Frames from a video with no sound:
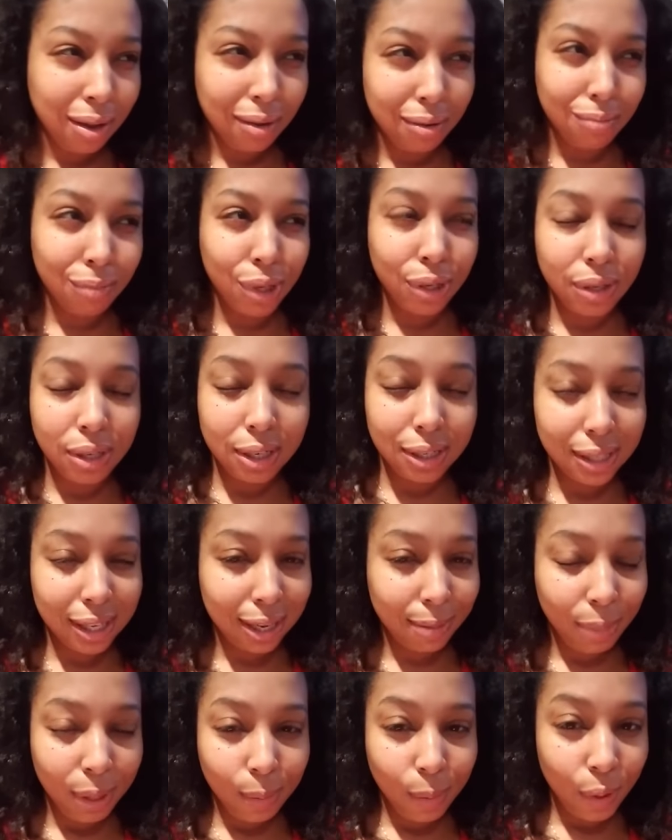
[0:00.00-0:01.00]
most of the
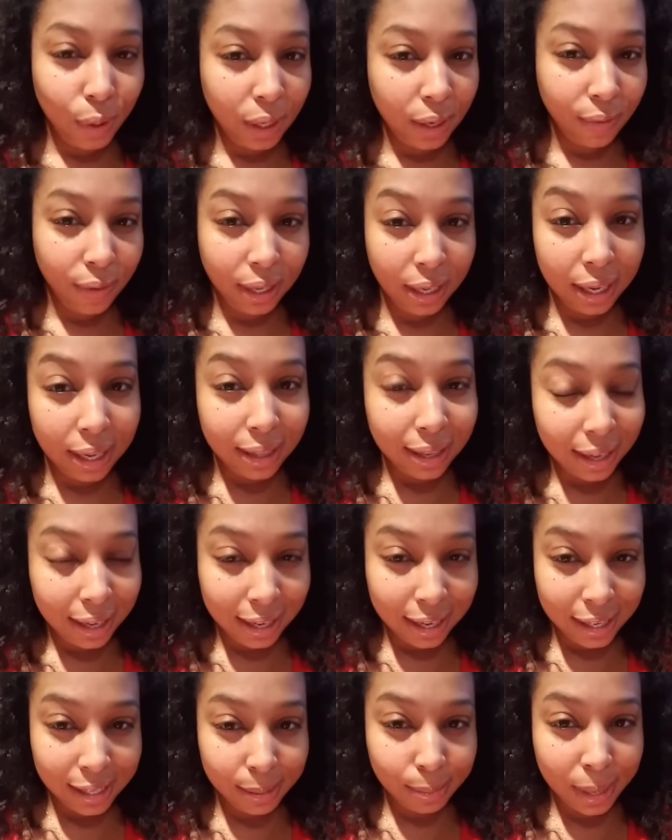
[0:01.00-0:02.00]
time, people don't even get their
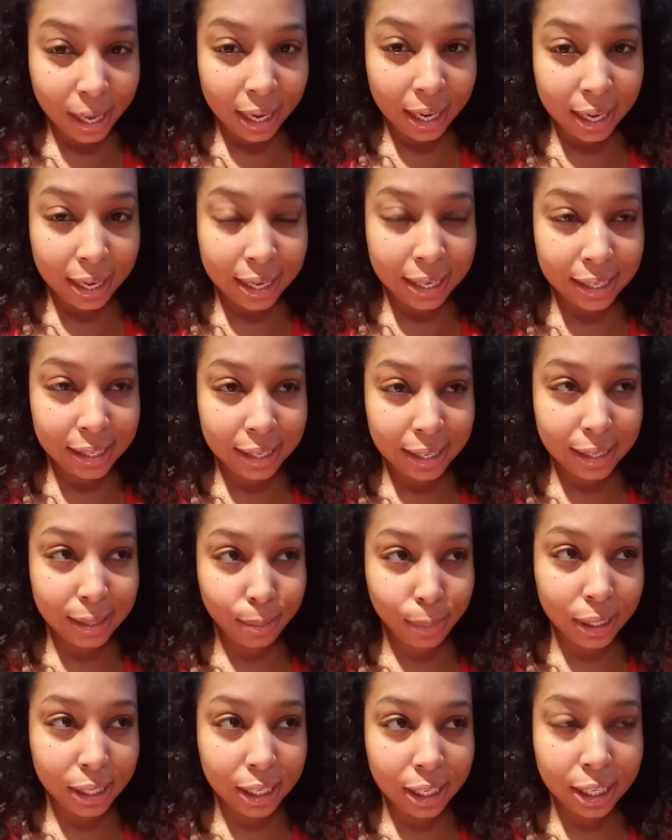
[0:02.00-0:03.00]
kids back in that six
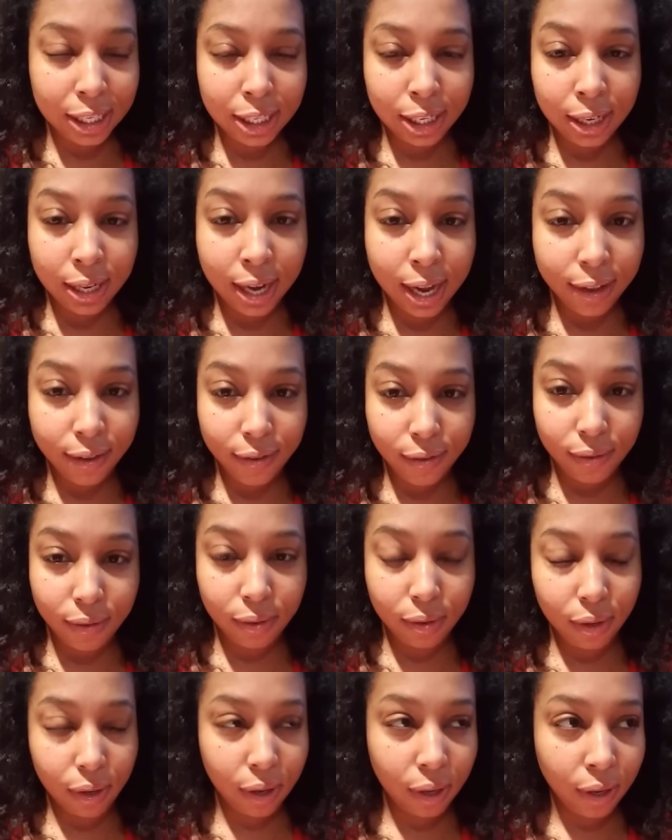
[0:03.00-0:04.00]
months because they're not,
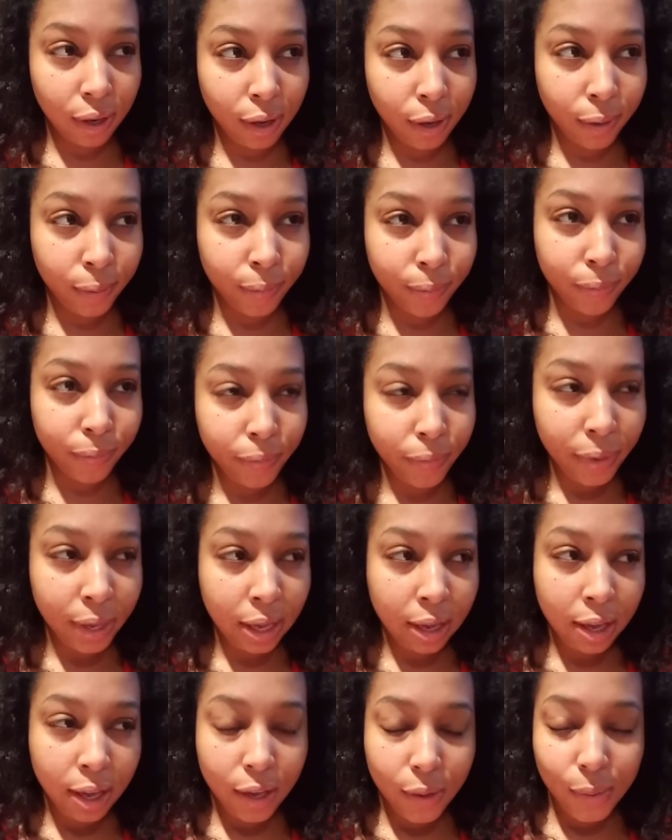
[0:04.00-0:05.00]
um,
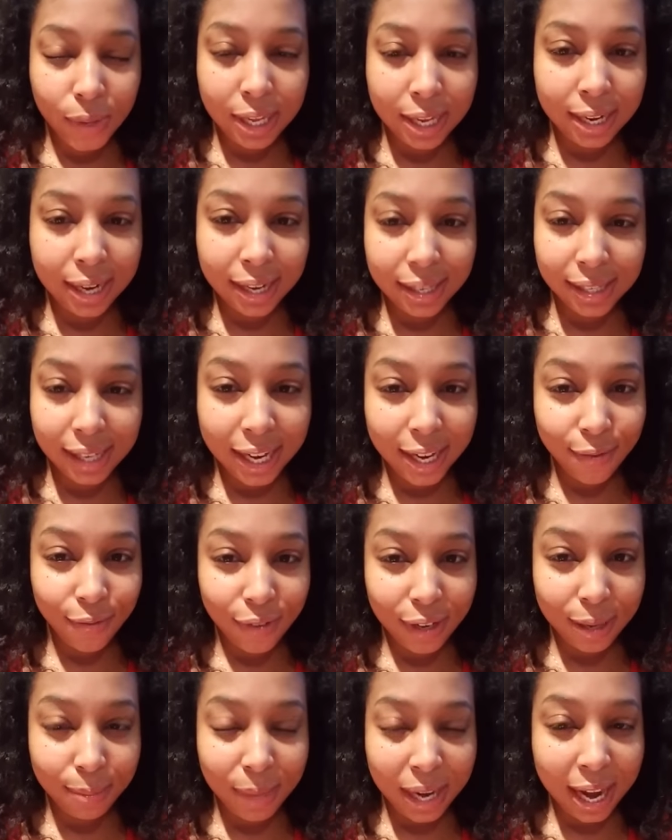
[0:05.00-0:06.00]
within that time
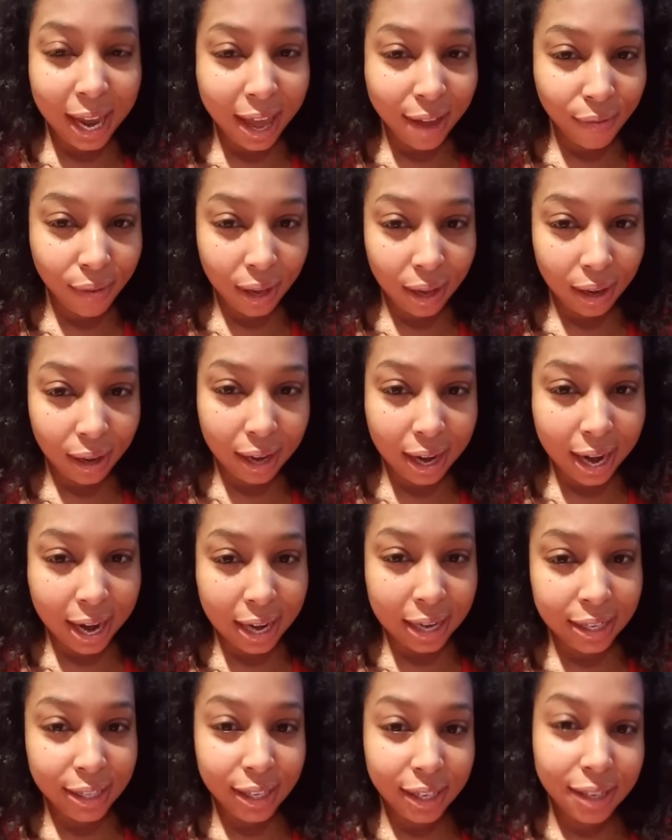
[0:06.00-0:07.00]
frame, they haven't
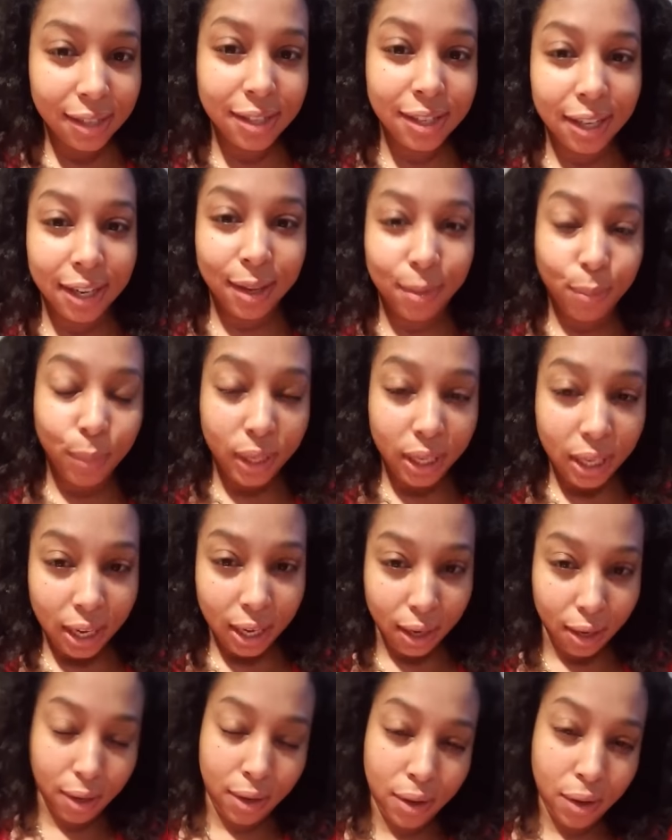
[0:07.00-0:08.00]
had a chance to
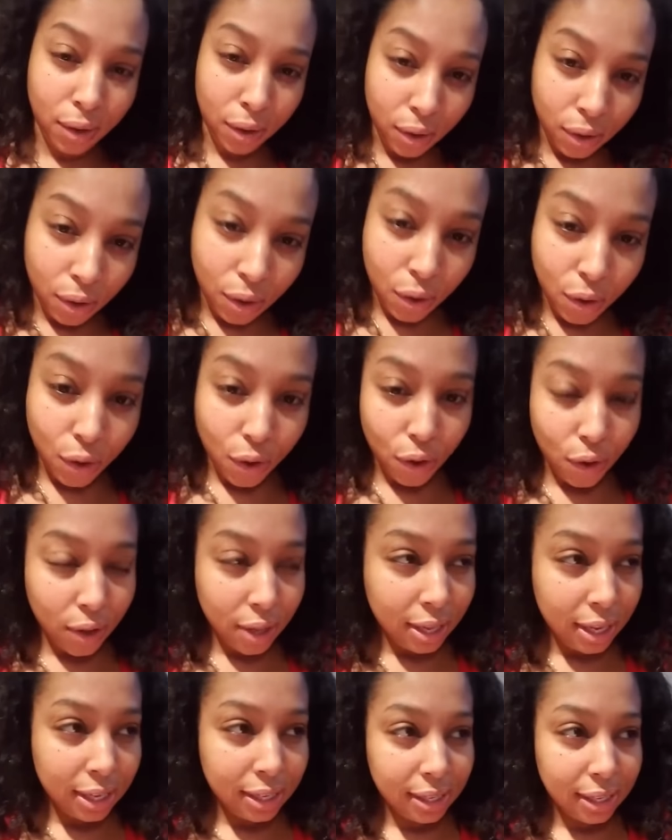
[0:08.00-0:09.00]
complete all
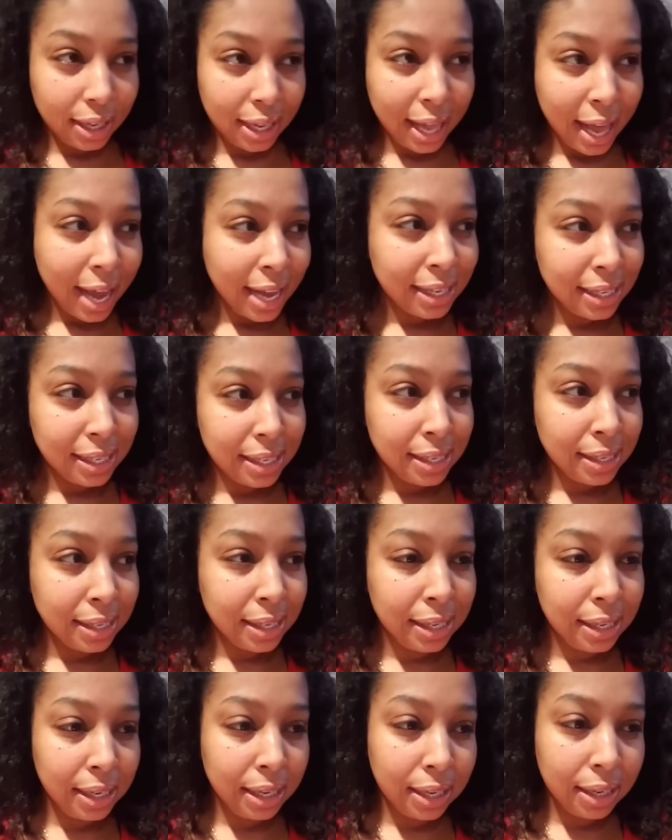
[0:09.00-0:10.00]
these classes
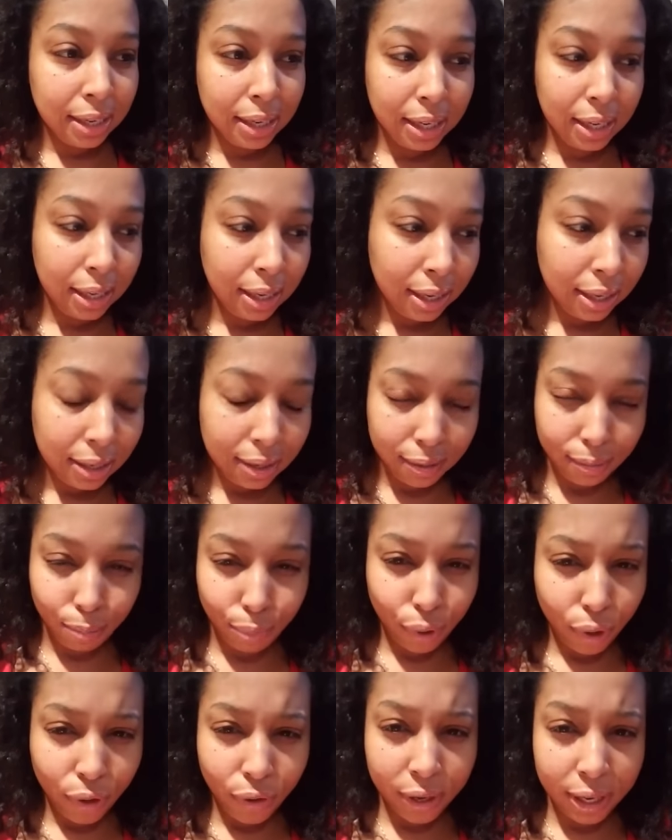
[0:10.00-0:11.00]
and, and, and, and
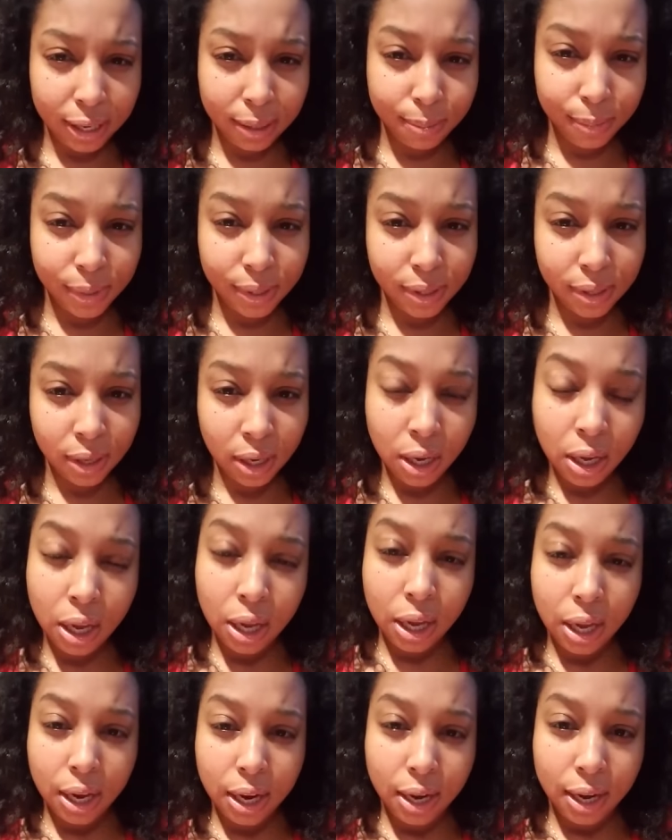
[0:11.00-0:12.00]
programs
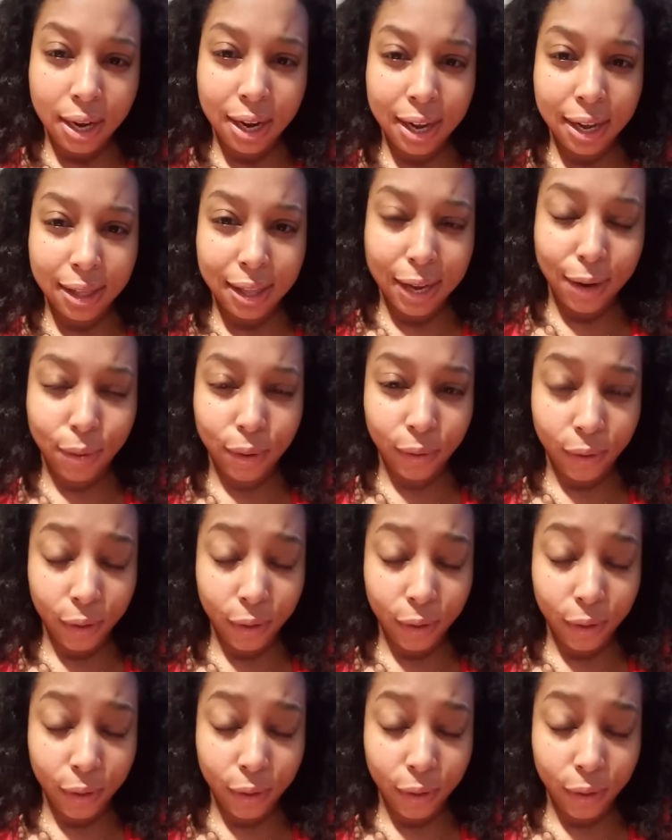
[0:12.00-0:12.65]
that they were